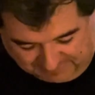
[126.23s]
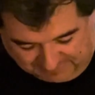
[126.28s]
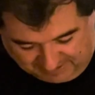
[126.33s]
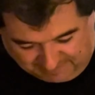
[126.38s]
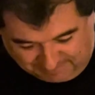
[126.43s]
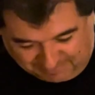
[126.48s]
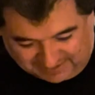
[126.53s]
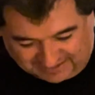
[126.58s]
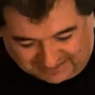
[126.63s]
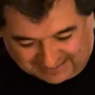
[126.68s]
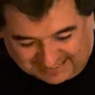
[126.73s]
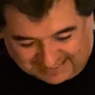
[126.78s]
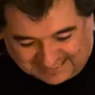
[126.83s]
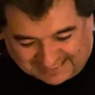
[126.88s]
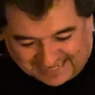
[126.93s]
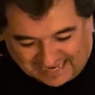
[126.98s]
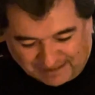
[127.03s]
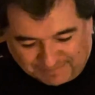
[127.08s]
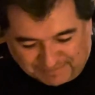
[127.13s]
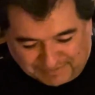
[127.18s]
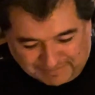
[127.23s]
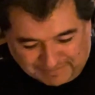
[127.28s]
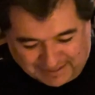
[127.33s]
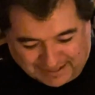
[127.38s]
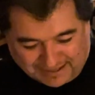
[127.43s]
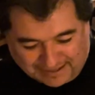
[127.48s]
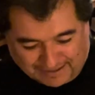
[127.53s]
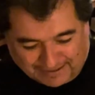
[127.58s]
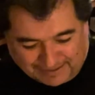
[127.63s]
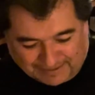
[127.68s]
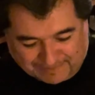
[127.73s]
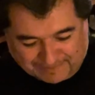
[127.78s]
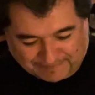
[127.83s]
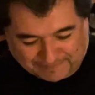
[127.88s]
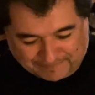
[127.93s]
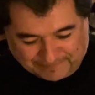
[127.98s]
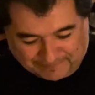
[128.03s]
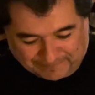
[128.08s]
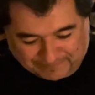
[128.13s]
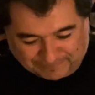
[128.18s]
But this album,
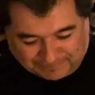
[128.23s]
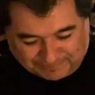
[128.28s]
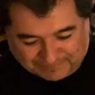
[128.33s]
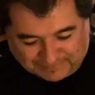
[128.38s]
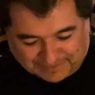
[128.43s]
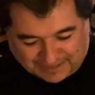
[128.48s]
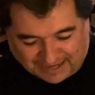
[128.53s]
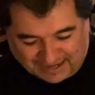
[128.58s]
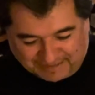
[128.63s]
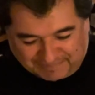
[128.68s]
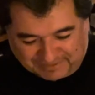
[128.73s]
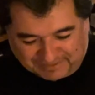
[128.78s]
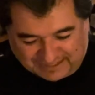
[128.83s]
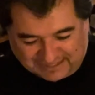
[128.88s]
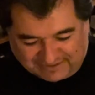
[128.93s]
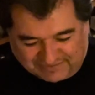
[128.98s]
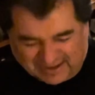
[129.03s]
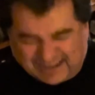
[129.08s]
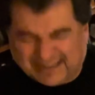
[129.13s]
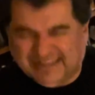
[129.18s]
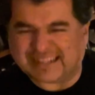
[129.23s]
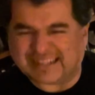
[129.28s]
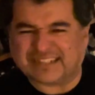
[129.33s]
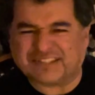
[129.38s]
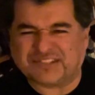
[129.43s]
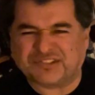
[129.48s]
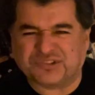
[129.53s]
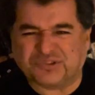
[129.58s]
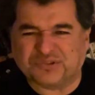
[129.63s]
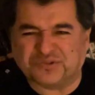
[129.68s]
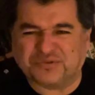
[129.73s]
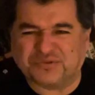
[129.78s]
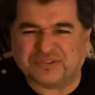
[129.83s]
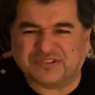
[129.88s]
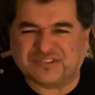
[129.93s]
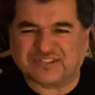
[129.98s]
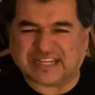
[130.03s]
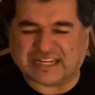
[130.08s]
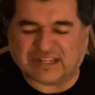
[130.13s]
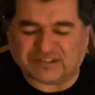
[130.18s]
I believe, had like two
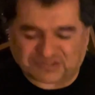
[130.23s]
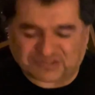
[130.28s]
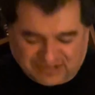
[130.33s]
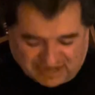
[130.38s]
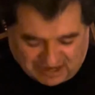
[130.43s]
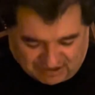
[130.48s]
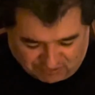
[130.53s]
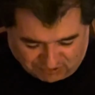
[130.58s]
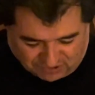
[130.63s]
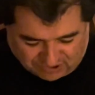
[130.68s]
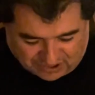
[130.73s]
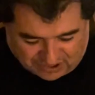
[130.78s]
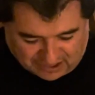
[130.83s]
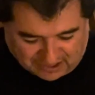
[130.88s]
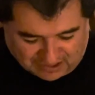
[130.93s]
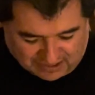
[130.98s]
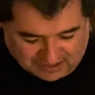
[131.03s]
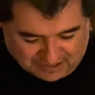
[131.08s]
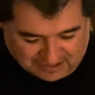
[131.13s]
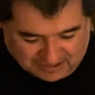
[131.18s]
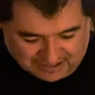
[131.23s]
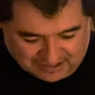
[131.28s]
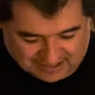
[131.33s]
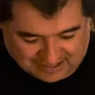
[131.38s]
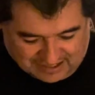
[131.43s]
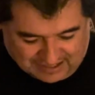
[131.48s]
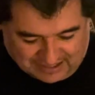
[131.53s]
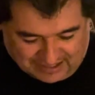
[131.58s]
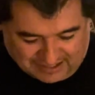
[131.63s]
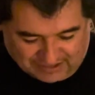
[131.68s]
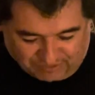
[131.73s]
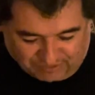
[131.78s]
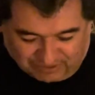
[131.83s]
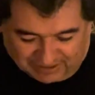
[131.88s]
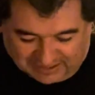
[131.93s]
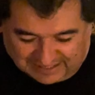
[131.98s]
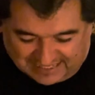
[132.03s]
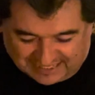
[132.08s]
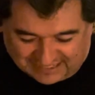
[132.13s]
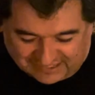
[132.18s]
singles that were
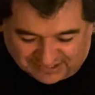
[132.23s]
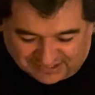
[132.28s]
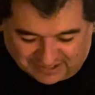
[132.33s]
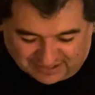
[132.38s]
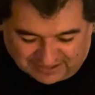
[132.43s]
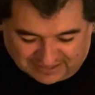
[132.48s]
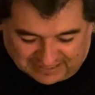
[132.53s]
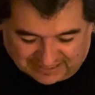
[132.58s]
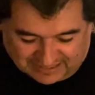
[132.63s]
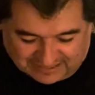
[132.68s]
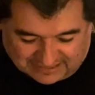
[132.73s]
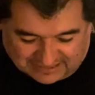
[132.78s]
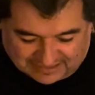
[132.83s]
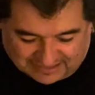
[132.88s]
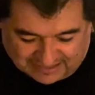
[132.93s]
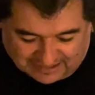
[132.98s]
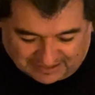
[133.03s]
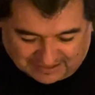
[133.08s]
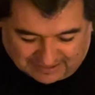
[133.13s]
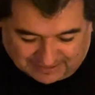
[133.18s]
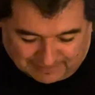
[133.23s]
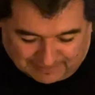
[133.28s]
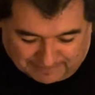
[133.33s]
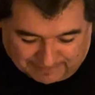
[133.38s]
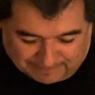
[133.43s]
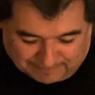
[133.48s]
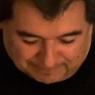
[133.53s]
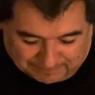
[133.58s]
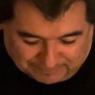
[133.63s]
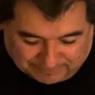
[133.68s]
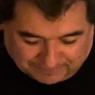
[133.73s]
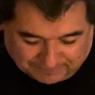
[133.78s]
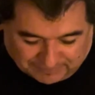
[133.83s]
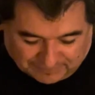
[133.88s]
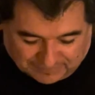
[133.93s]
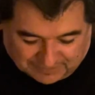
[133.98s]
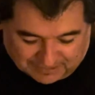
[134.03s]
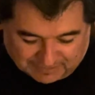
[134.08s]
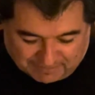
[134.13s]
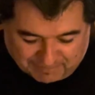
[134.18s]
released on this:
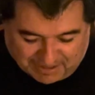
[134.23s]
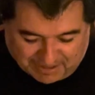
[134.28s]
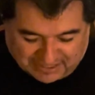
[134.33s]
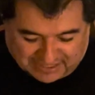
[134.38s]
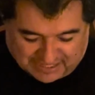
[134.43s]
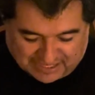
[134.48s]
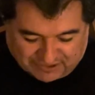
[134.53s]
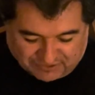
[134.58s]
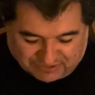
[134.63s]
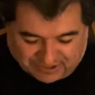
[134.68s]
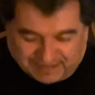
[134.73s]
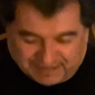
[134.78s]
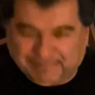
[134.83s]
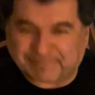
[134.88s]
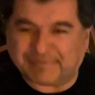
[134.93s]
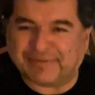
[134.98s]
"Monkey Grip"